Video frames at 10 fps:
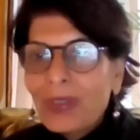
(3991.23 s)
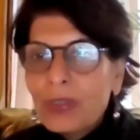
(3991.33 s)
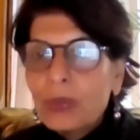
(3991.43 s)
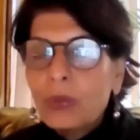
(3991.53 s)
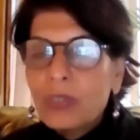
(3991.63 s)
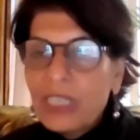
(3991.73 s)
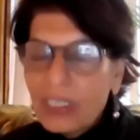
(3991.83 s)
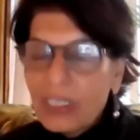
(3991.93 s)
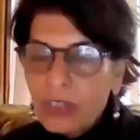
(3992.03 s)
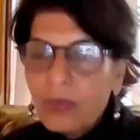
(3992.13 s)
So
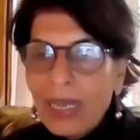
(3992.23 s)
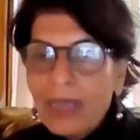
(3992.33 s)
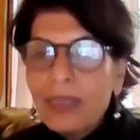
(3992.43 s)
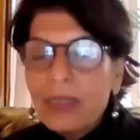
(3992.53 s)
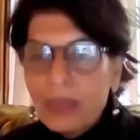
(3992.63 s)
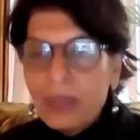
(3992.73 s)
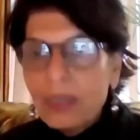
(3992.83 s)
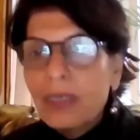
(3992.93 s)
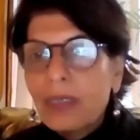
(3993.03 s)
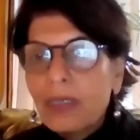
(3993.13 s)
change of diet is
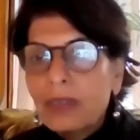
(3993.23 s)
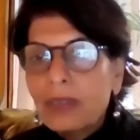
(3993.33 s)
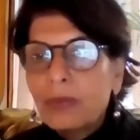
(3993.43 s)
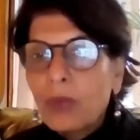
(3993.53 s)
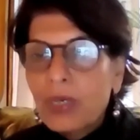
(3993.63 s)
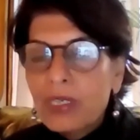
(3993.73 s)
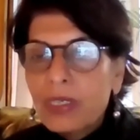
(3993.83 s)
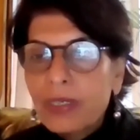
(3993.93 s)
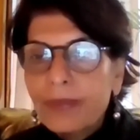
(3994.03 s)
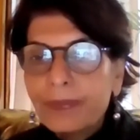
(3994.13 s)
certainly
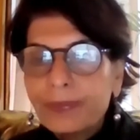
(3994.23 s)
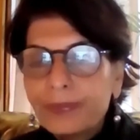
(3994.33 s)
warranted.